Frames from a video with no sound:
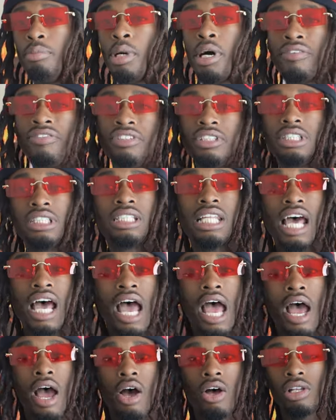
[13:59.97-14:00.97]
Buffy
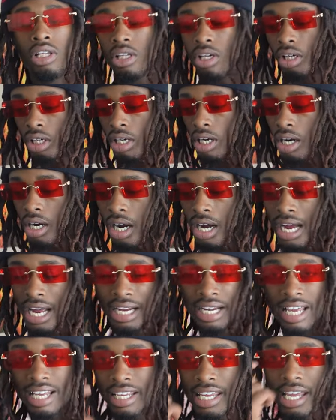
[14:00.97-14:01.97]
style, look
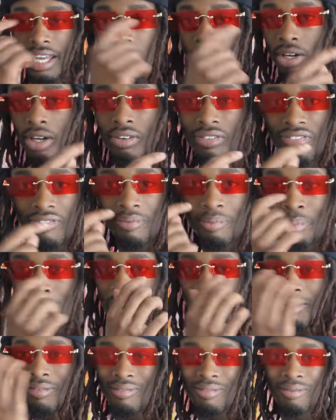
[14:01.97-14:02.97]
good. They give you the big